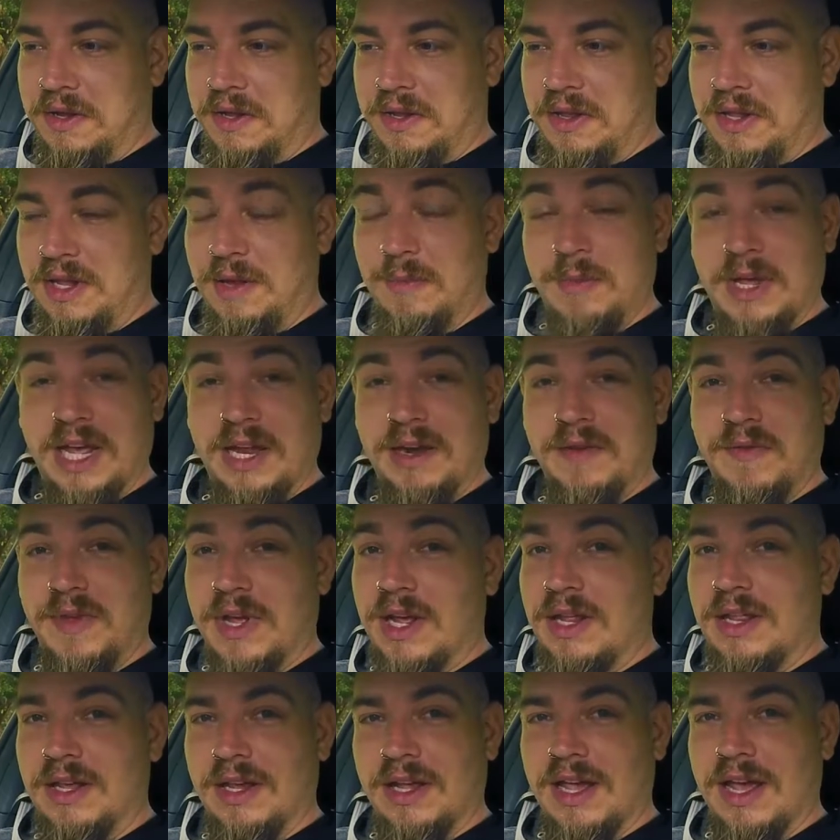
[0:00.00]
the amount of
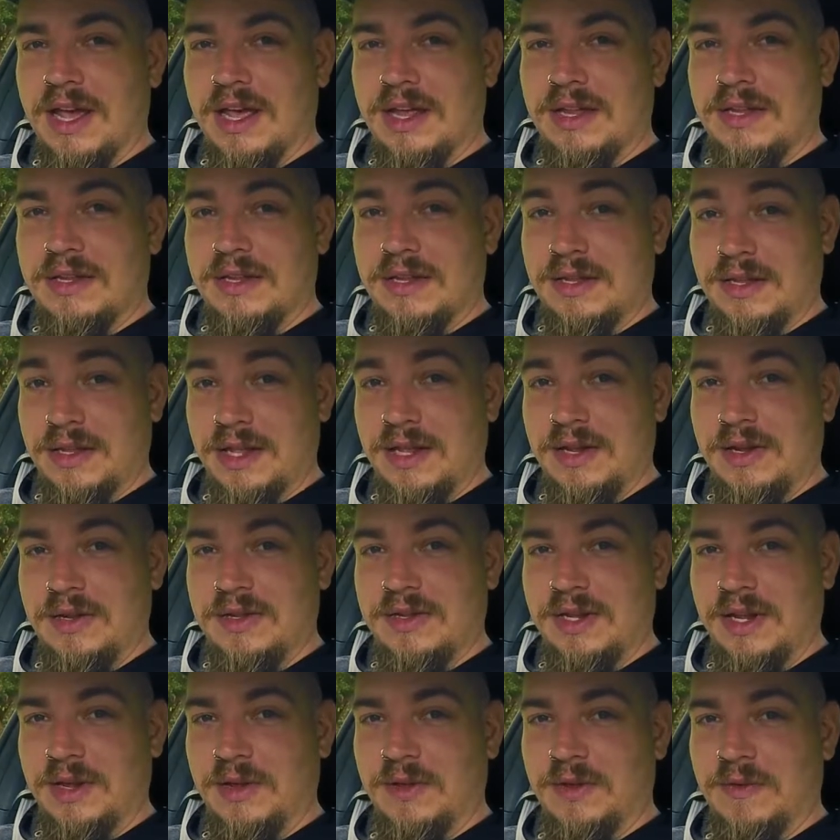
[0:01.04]
other cars that you
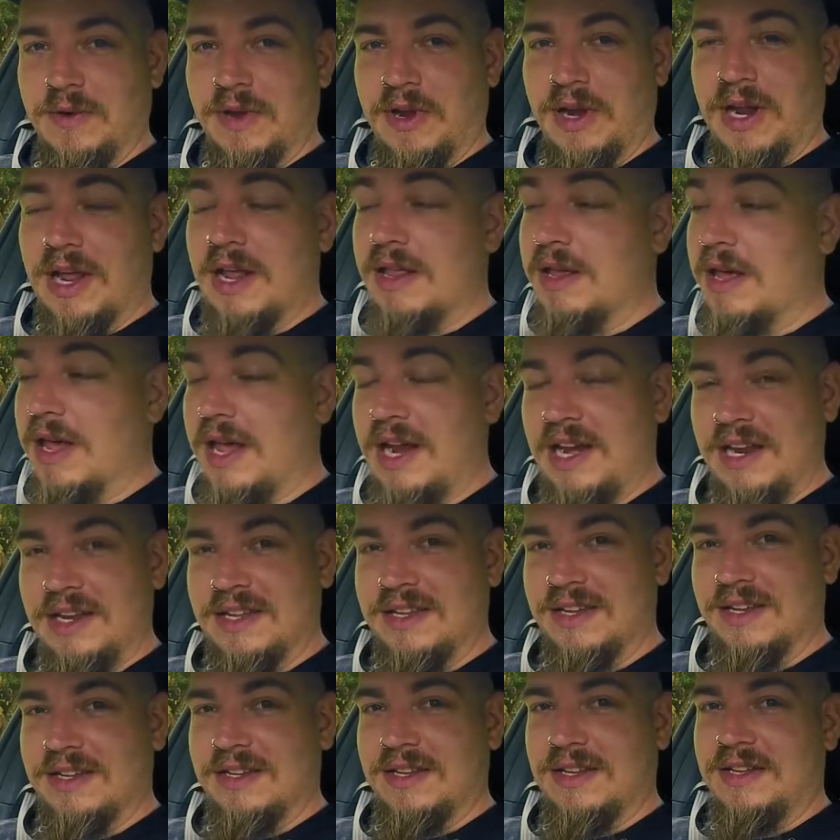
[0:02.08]
see on the road, other
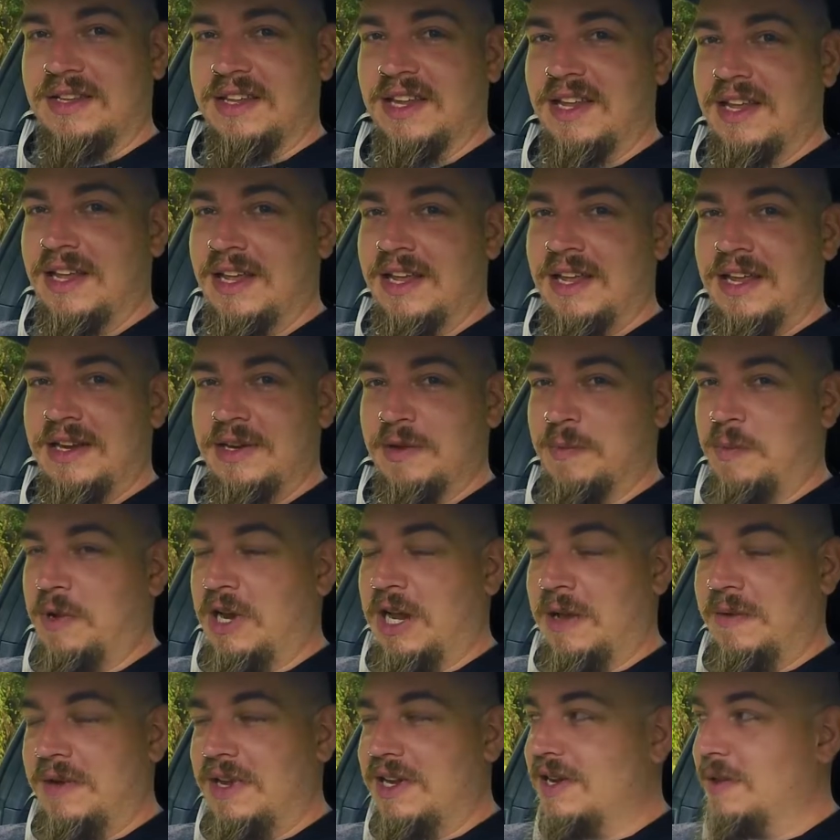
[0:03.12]
86s, you pull
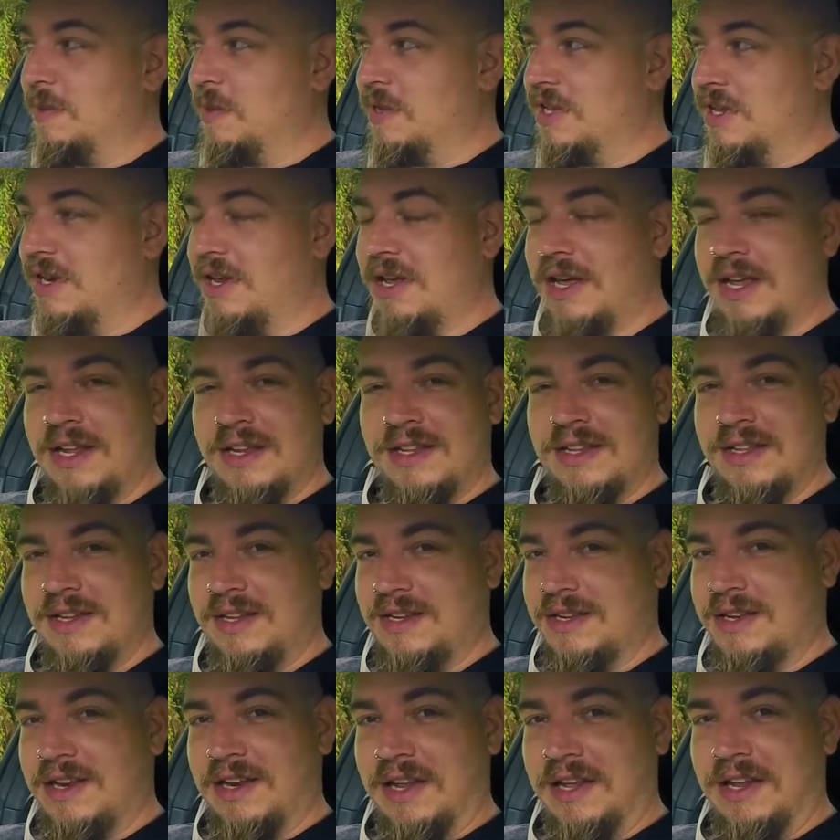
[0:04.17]
up next to them at the lights and
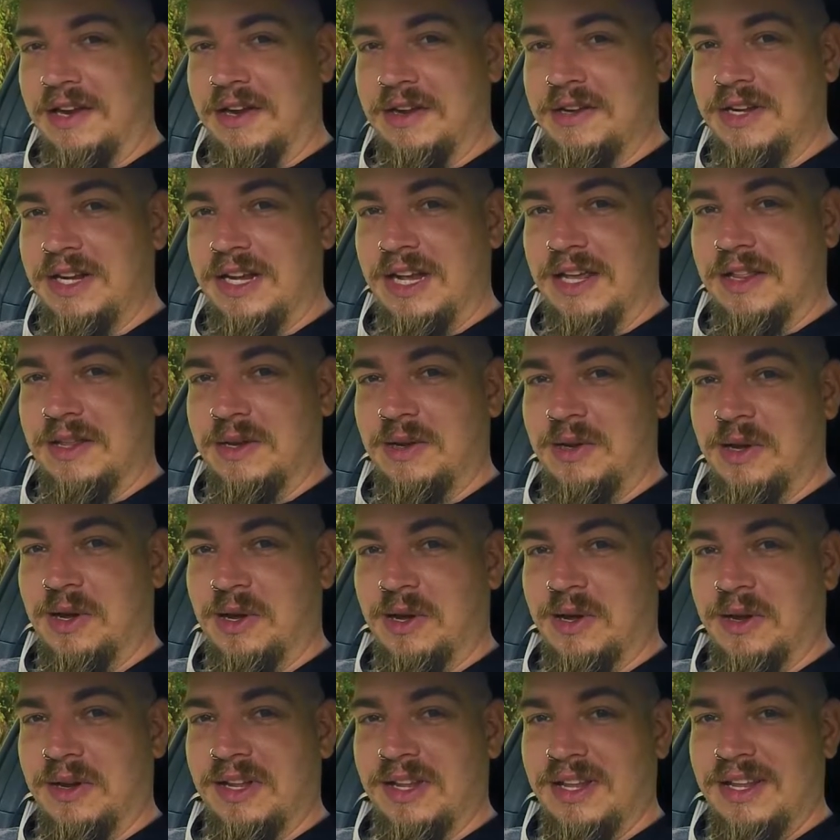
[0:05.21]
there's, you know, you get the
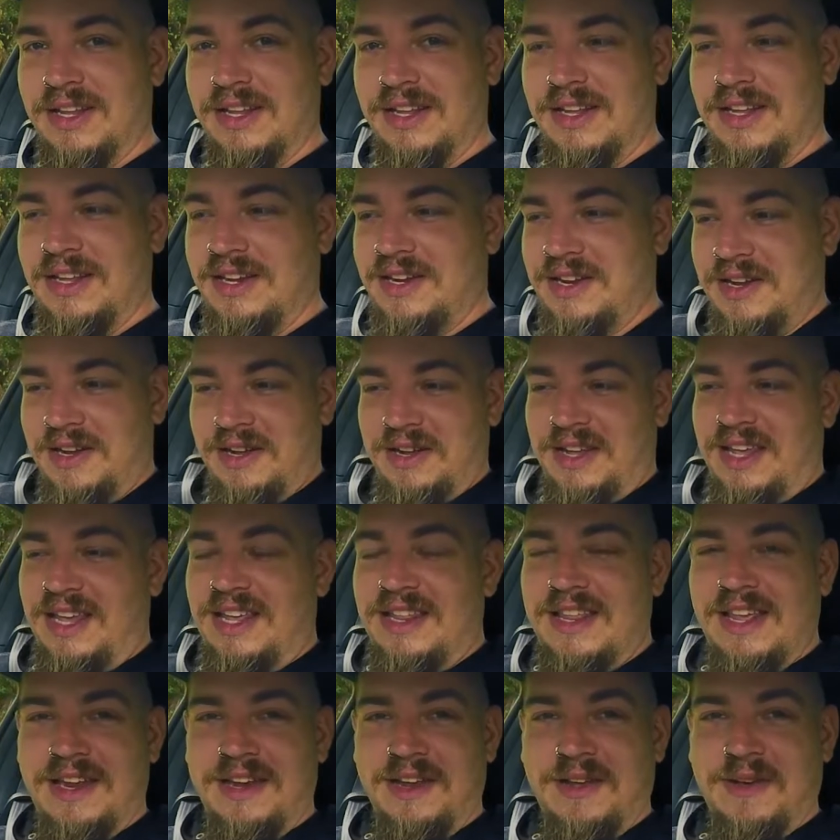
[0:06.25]
nod. You don't
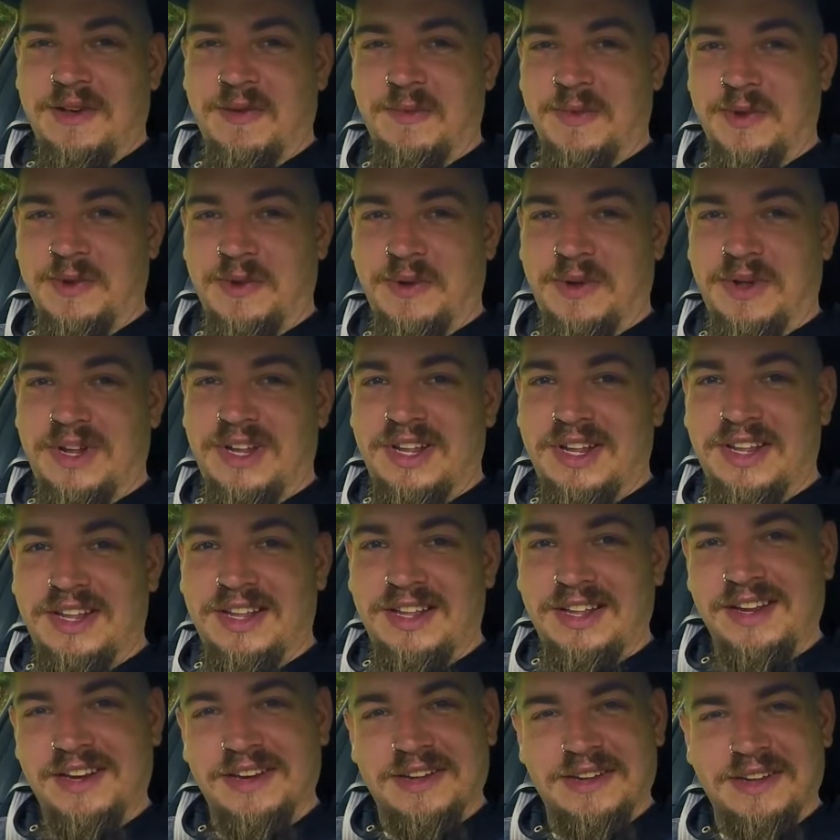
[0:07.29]
get that in a Commodore,
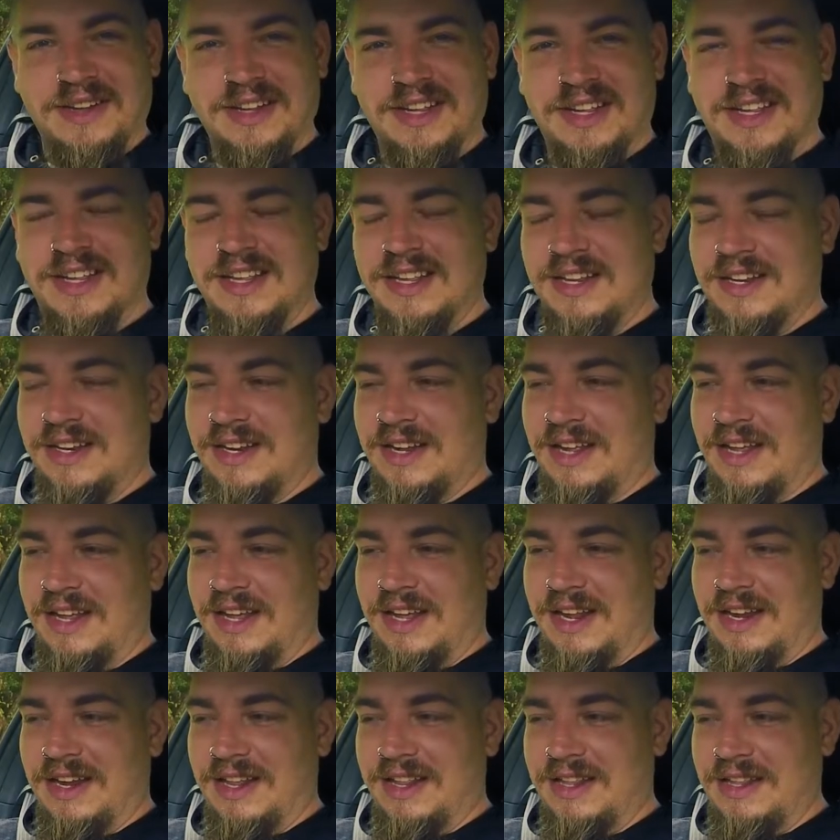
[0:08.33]
you know? Like,
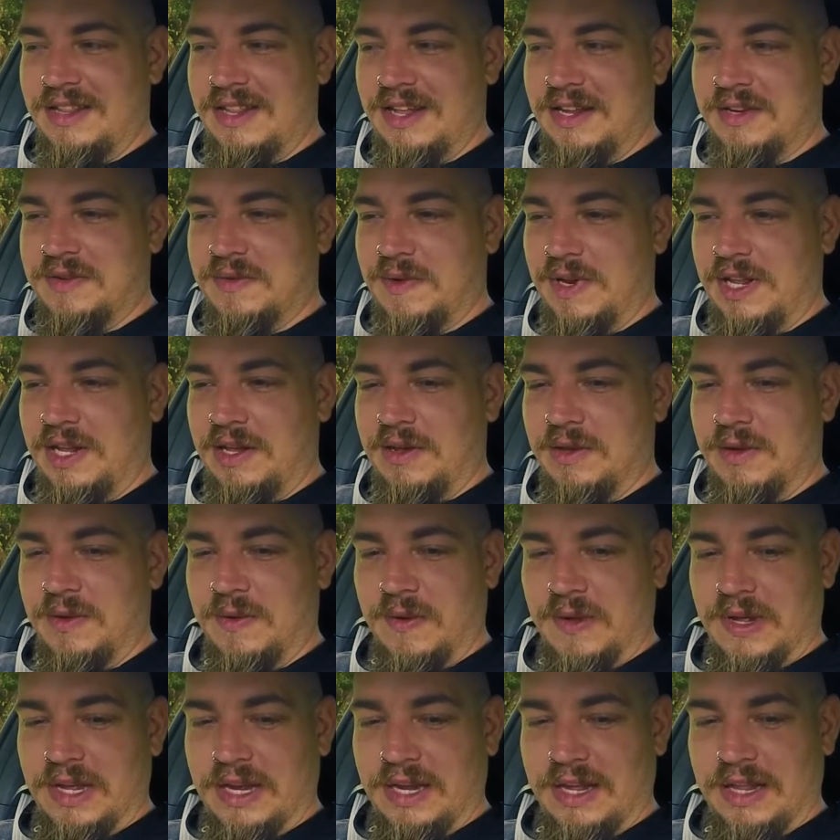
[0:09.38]
and I think that's really
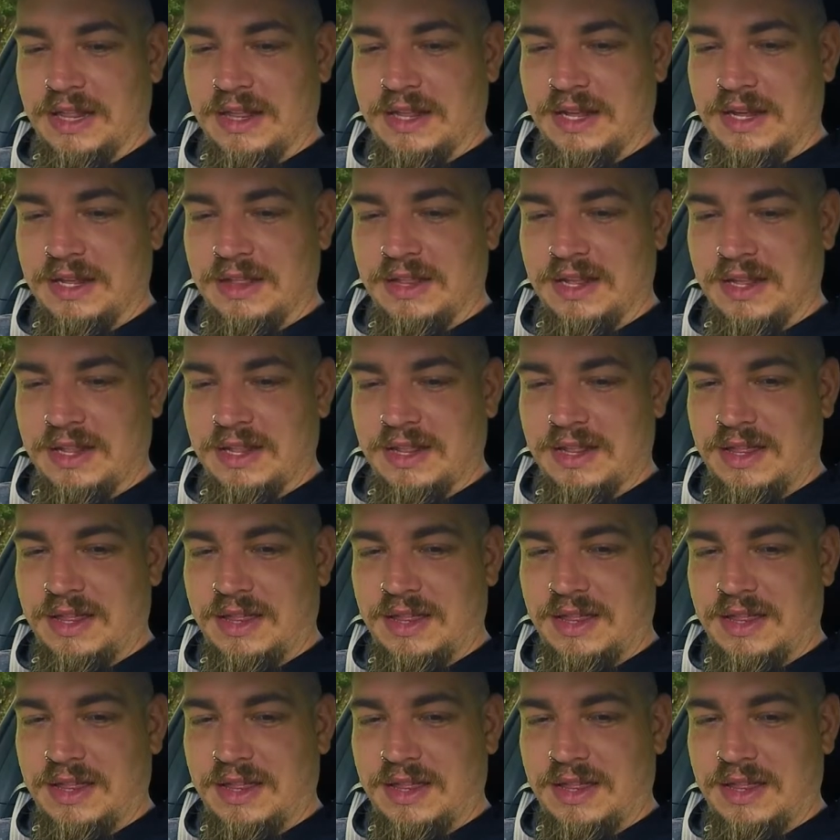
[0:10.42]
cool. And I think that